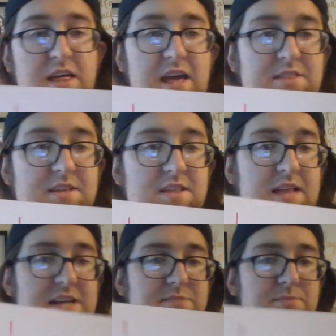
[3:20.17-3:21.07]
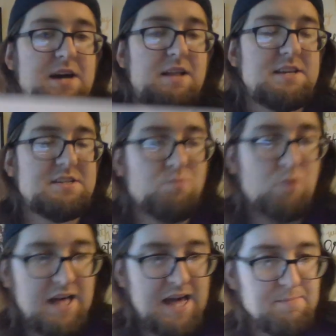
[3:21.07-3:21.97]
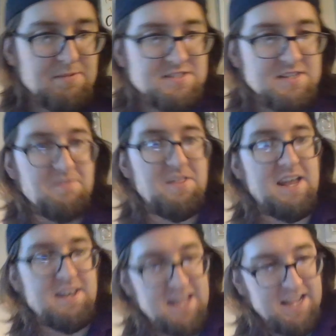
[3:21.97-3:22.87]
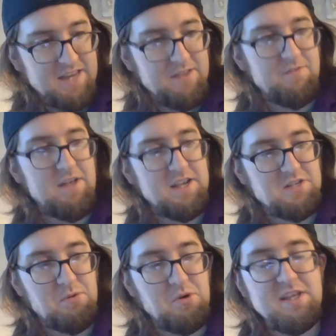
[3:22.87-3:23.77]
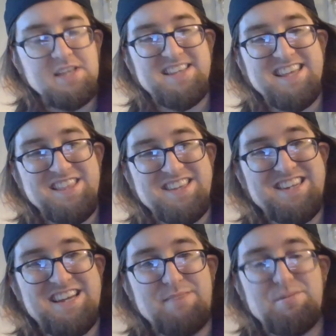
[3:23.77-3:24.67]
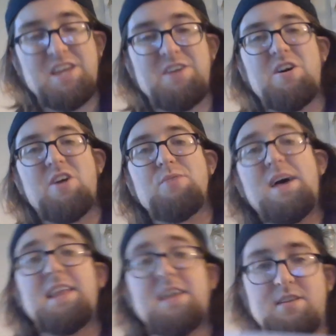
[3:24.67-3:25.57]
And then last but not least, what happens if that negative exponent is in the denominator already?